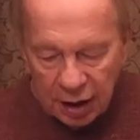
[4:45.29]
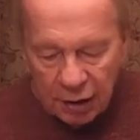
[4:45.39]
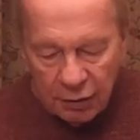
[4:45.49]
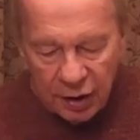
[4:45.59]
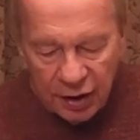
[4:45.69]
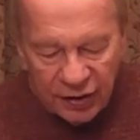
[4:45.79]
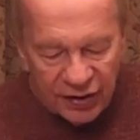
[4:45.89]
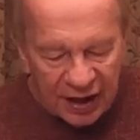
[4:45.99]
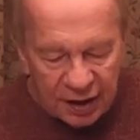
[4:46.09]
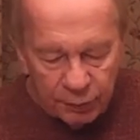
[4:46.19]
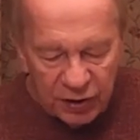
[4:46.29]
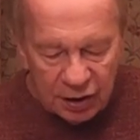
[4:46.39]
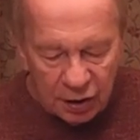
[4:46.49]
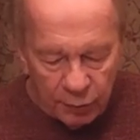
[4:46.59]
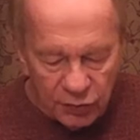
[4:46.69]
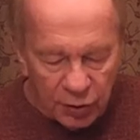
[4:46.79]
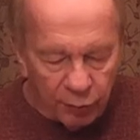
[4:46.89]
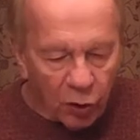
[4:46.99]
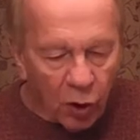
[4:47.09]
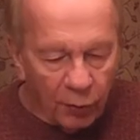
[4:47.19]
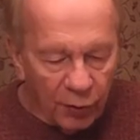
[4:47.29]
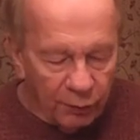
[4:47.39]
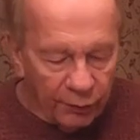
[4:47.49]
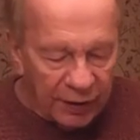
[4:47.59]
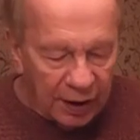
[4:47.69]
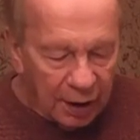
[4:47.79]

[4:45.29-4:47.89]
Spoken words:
Now that becomes a problem,